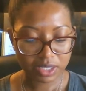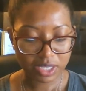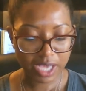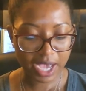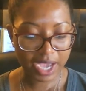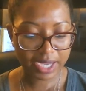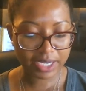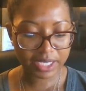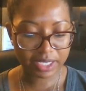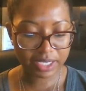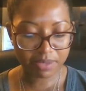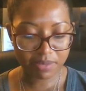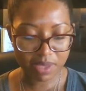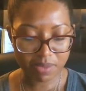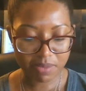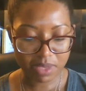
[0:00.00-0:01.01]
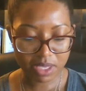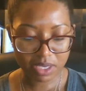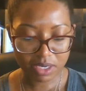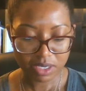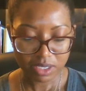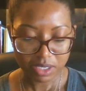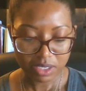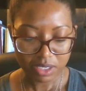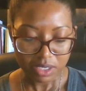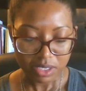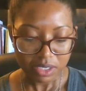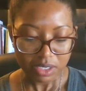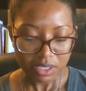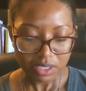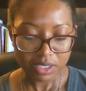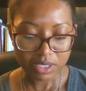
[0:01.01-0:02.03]
the Heidi Amendment,
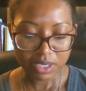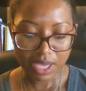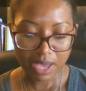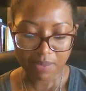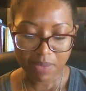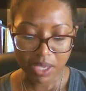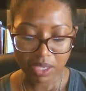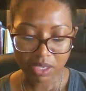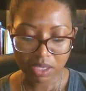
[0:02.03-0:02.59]
could not make